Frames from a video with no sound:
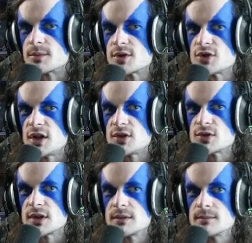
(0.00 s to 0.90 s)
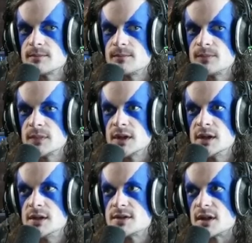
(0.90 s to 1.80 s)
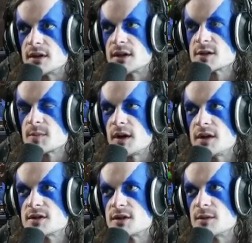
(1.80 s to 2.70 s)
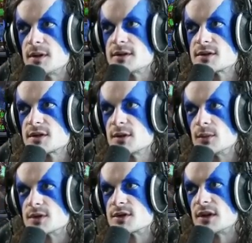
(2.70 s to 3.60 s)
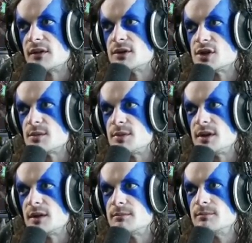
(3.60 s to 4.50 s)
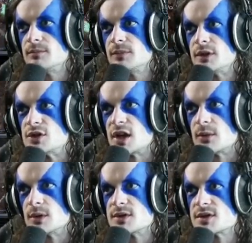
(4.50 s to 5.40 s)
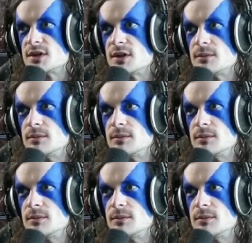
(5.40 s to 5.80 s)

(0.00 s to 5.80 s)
a changeling, sending spies in their midst. What's their average A P M? The chat wants to know.